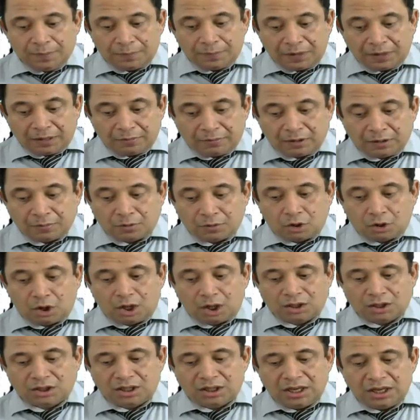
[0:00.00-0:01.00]
premium
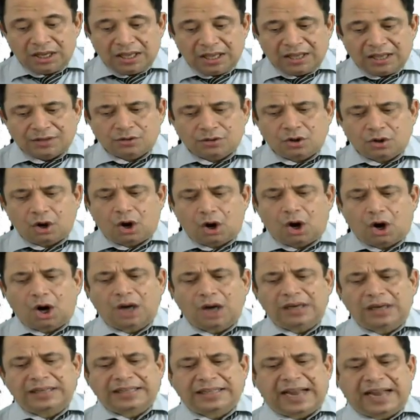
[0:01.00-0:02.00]
cost. So
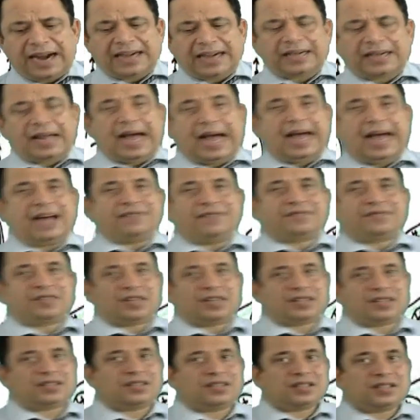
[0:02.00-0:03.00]
all that I have
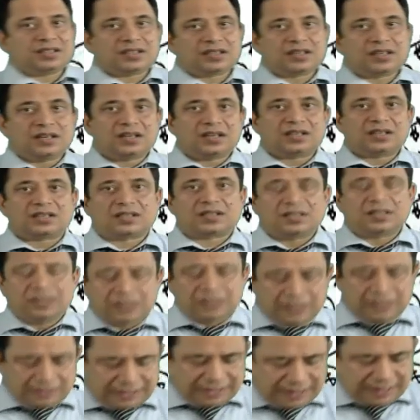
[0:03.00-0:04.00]
just discussed,
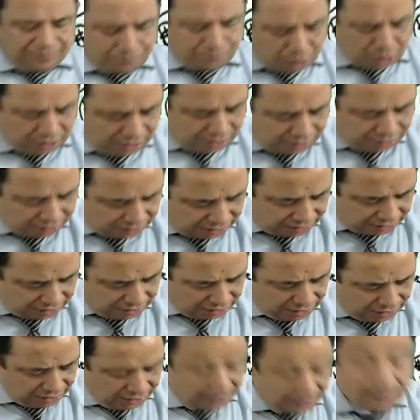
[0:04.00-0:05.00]
the same point is there.
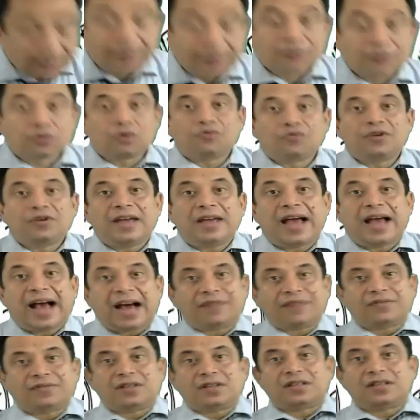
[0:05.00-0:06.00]
So we
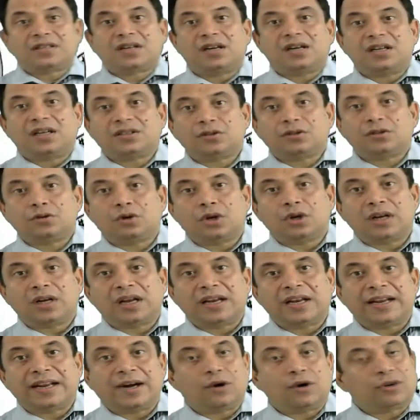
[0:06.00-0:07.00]
have discussed,
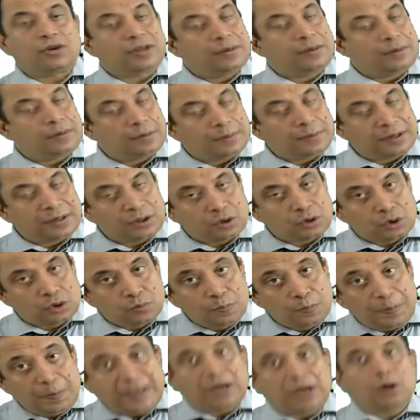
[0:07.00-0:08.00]
learning outcome number
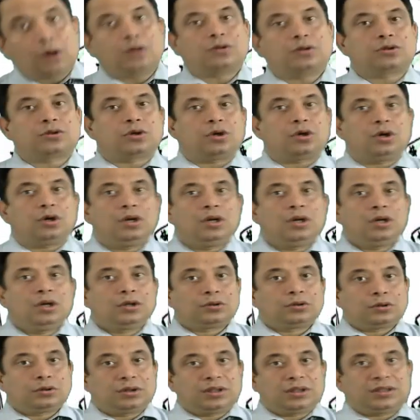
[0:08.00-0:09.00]
B also.
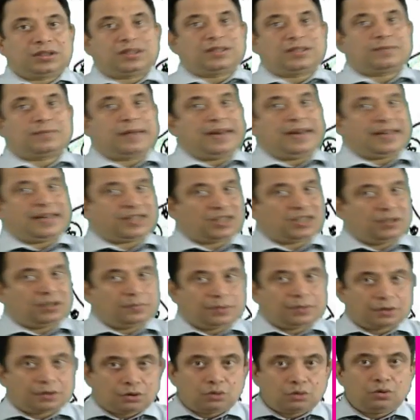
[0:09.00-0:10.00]
So this is my lecture
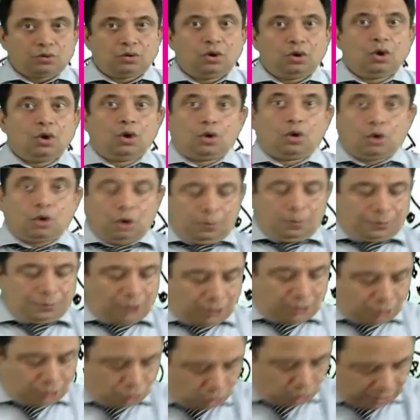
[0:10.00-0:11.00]
number 2. Hope
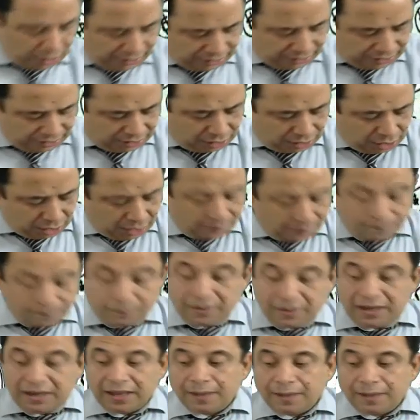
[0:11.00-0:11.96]
you're enjoying it. Be